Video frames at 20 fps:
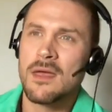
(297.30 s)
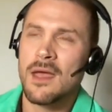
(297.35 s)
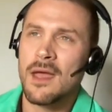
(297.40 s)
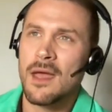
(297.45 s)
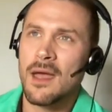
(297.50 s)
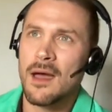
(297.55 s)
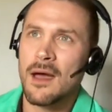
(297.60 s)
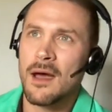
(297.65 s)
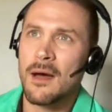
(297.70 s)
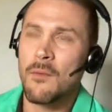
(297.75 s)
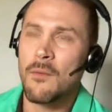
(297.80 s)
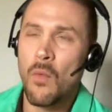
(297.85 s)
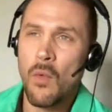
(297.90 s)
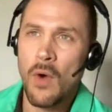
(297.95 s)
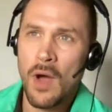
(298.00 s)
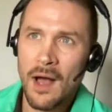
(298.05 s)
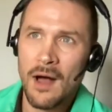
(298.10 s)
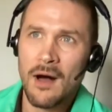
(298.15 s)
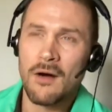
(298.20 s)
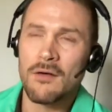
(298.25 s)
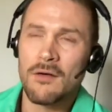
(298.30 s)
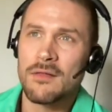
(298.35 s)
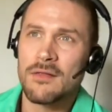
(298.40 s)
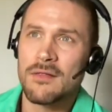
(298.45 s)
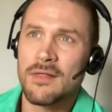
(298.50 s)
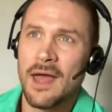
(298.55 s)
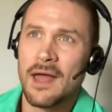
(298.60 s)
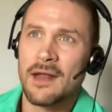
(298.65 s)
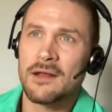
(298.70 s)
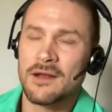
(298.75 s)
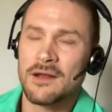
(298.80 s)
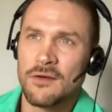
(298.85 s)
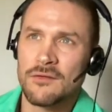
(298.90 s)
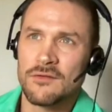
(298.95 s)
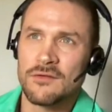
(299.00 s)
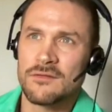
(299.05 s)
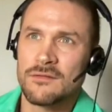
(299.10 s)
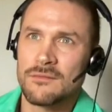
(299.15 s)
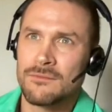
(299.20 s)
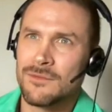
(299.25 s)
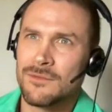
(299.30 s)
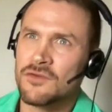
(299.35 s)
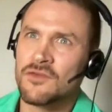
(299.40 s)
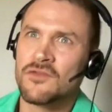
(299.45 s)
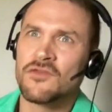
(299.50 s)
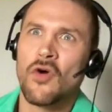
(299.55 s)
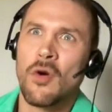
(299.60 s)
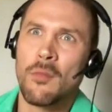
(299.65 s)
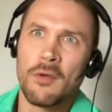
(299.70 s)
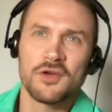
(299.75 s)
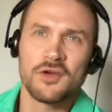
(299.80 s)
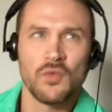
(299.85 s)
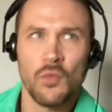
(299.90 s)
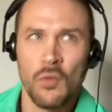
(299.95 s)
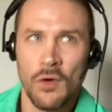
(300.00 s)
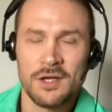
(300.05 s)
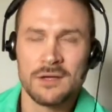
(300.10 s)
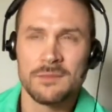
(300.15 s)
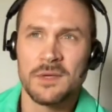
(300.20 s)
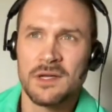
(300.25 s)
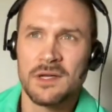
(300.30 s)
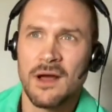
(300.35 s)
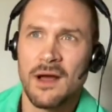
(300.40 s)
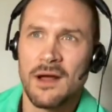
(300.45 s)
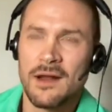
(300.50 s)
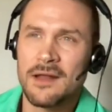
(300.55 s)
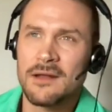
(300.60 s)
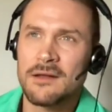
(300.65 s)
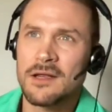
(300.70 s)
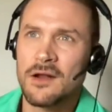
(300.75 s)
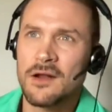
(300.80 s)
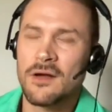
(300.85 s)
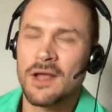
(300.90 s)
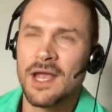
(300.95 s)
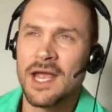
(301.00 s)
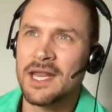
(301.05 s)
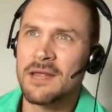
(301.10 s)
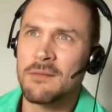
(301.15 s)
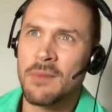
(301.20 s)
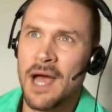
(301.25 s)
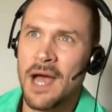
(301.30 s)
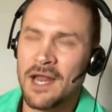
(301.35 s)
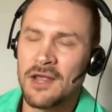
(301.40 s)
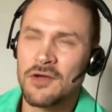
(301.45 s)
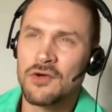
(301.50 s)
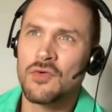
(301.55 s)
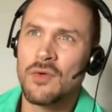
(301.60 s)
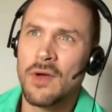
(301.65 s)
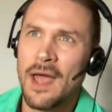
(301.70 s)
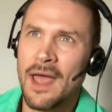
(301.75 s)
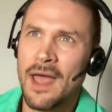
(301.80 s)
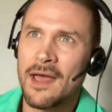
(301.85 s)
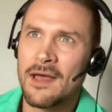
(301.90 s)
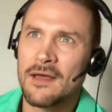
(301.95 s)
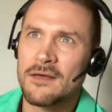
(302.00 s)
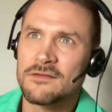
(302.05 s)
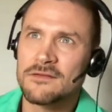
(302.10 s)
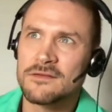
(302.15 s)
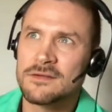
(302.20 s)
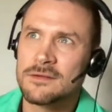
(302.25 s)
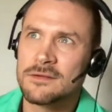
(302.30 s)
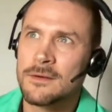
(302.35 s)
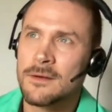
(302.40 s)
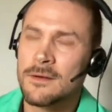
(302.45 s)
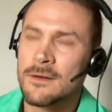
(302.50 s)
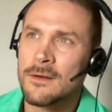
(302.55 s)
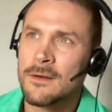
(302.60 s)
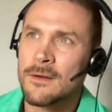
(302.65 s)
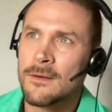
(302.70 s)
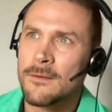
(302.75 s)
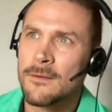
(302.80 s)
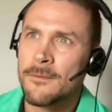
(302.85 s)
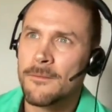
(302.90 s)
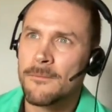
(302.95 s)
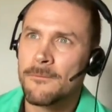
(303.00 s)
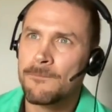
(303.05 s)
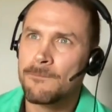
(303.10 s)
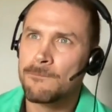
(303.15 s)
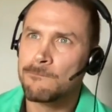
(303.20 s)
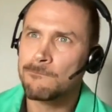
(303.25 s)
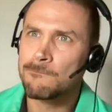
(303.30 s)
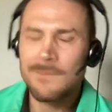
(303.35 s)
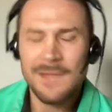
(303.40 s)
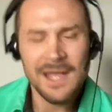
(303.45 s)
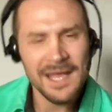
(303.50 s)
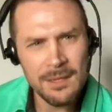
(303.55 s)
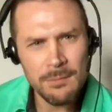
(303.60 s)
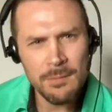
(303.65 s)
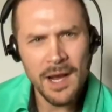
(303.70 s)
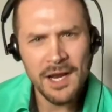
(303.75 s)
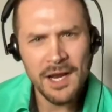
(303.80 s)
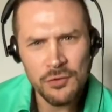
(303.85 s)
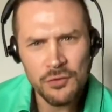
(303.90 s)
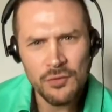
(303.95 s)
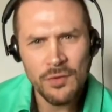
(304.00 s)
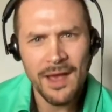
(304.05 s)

uh, well that you know there's there's so much work to be done and you know anybody who has anybody who